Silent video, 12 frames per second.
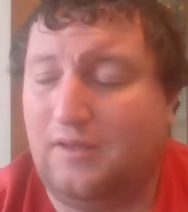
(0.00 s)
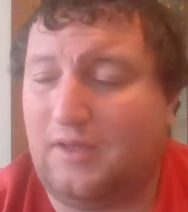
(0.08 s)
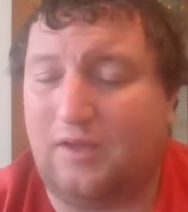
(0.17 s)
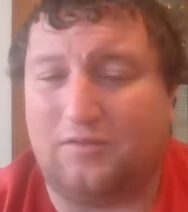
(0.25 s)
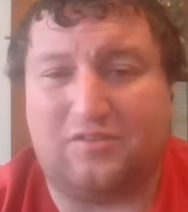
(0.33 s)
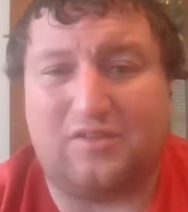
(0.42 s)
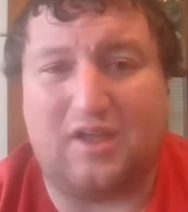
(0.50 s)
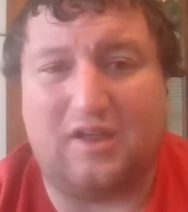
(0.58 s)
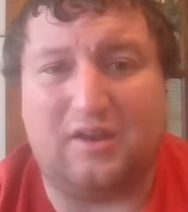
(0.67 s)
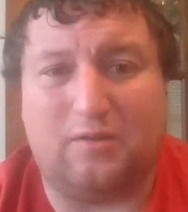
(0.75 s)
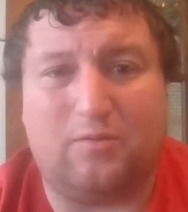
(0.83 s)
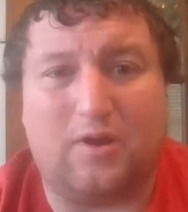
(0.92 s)

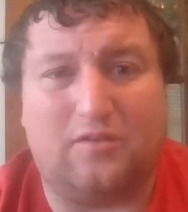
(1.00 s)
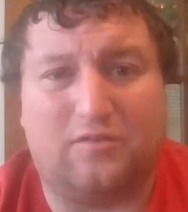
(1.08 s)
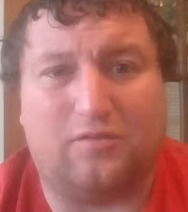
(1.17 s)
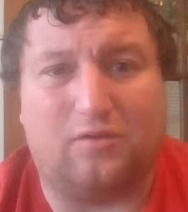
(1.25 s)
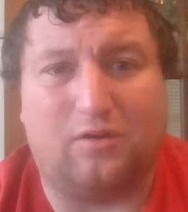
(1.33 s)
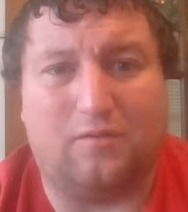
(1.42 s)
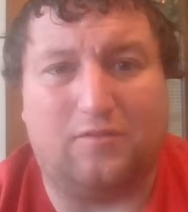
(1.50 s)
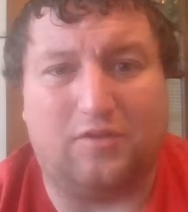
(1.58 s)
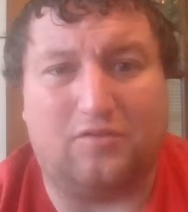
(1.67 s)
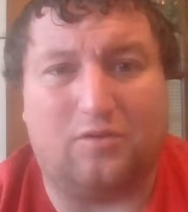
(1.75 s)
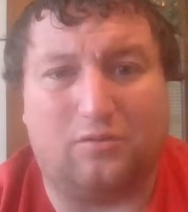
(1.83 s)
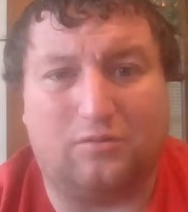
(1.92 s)
outstanding wrestler of
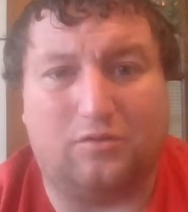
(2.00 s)
this whole